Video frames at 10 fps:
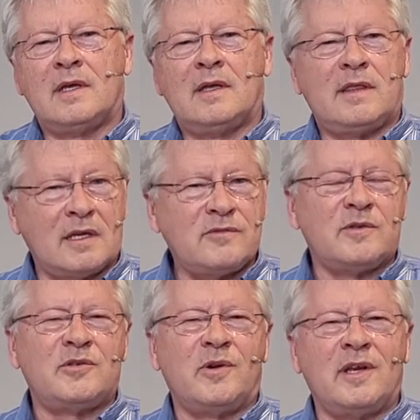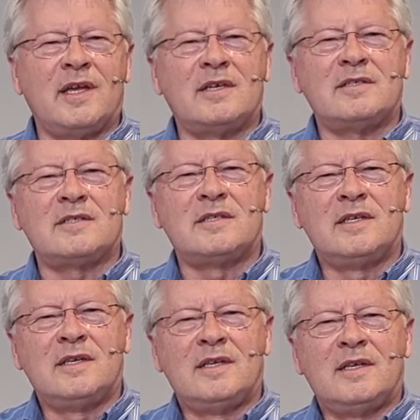Thanks for joining us,
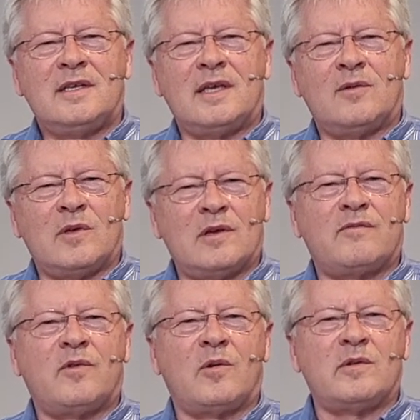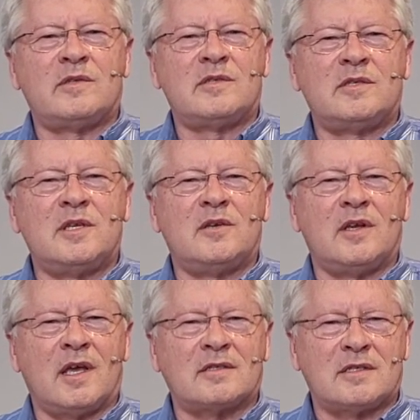and we look forward to seeing you
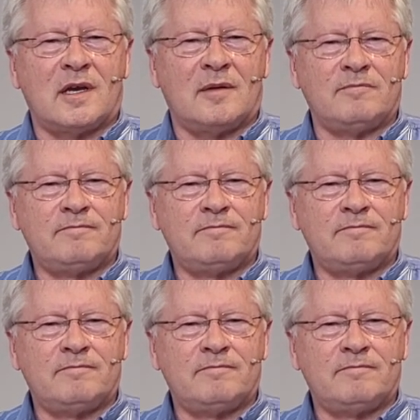next time.